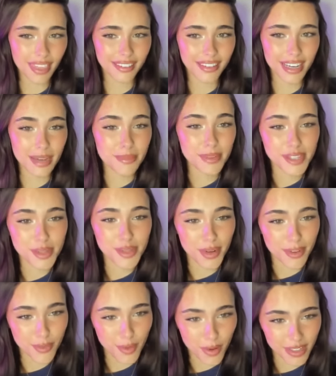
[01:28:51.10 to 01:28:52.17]
I miss
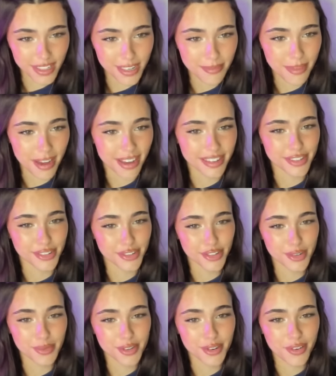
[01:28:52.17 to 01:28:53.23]
2014 Madison. She
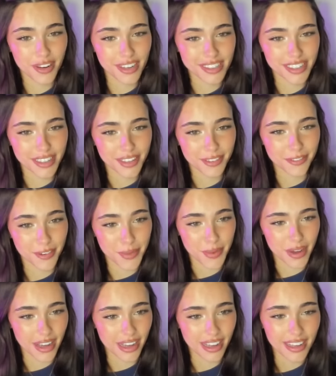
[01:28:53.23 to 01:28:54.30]
was crazy in a fun
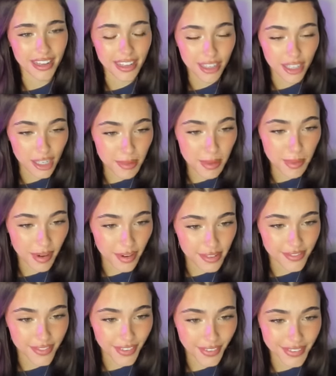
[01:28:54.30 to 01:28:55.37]
way. You mean when I was
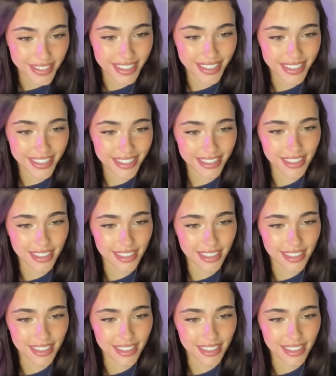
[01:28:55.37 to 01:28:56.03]
15?